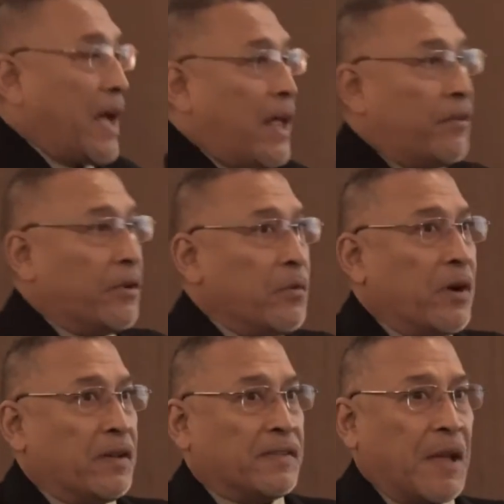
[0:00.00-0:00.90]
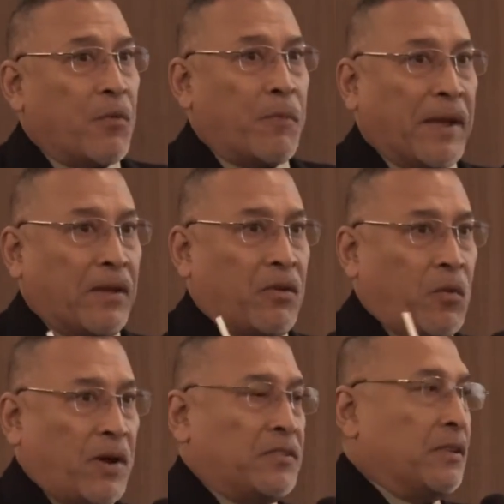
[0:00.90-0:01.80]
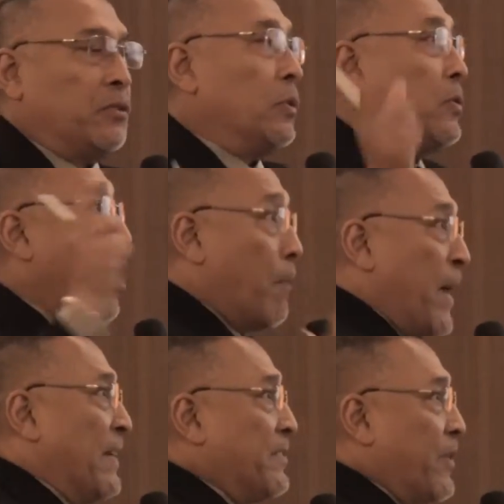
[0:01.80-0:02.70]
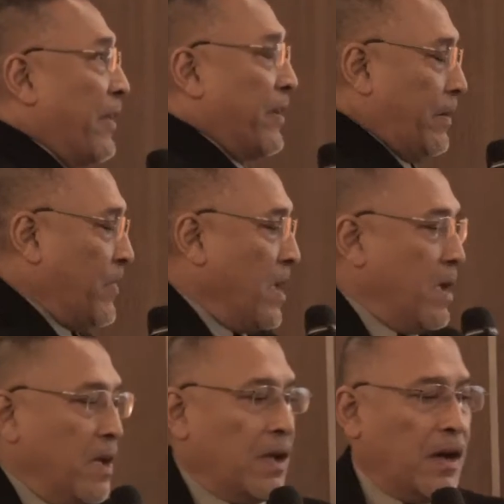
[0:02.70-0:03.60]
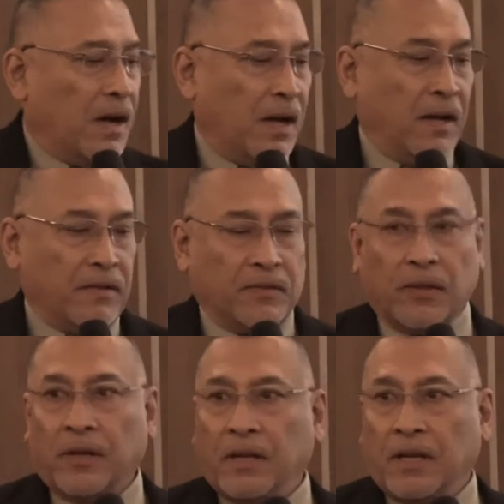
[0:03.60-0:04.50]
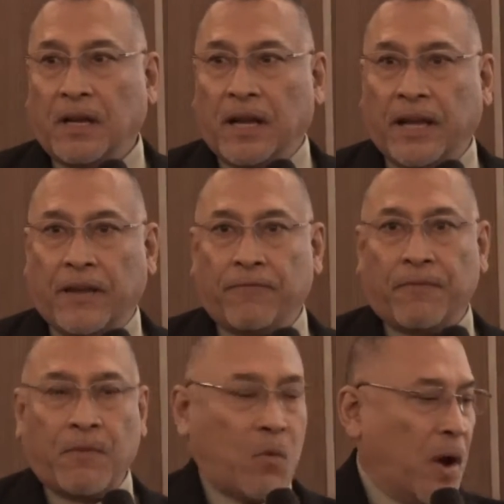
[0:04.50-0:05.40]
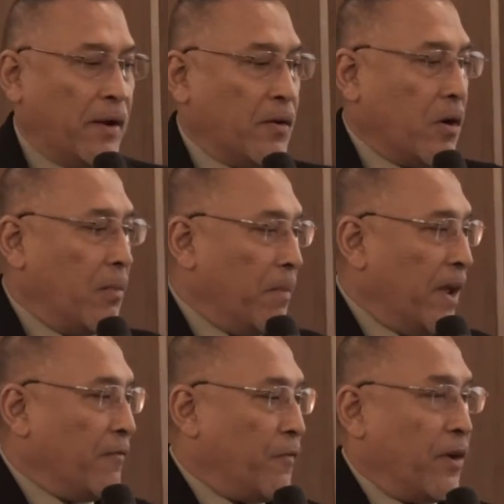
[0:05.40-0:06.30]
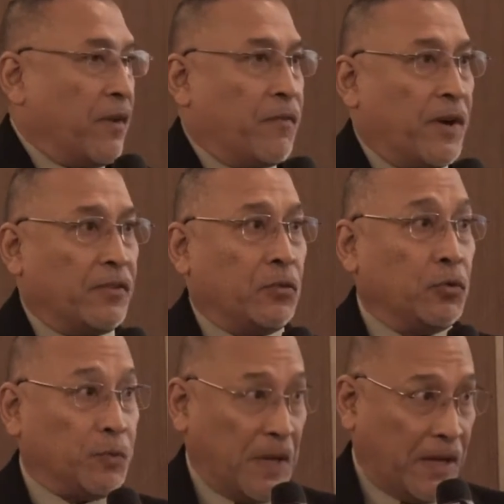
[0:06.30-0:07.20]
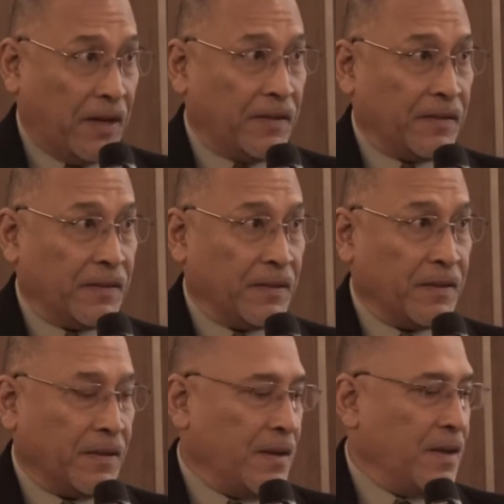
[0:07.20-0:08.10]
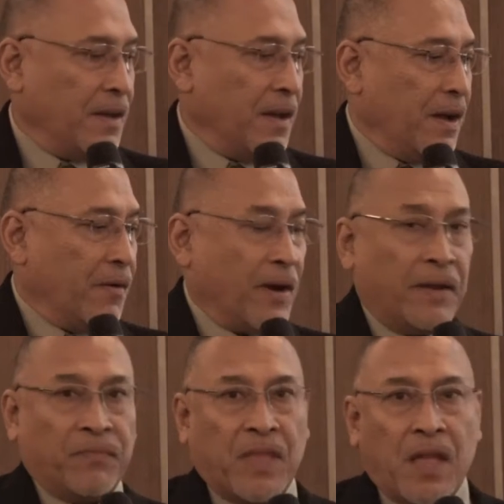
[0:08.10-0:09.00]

I'll reword some of my question to a comments rather. I have one comment for the first two speakers. All right.